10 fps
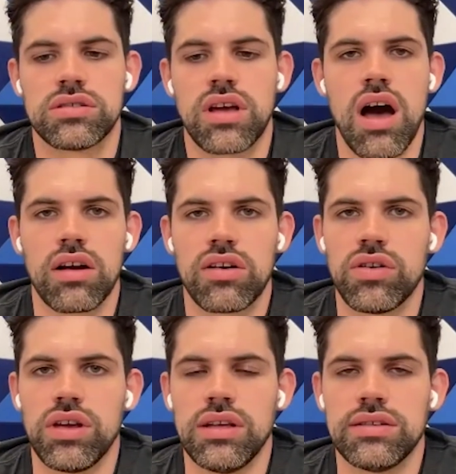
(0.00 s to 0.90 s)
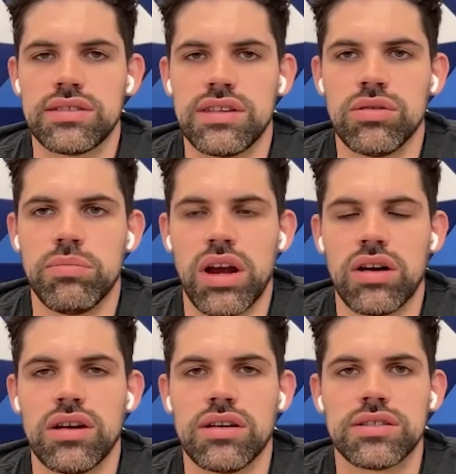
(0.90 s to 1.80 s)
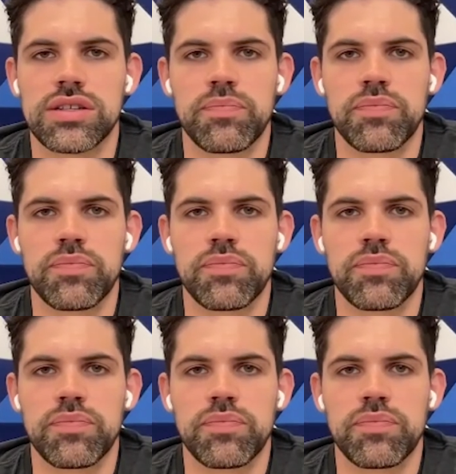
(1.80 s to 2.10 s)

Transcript: concrete, steel barriers,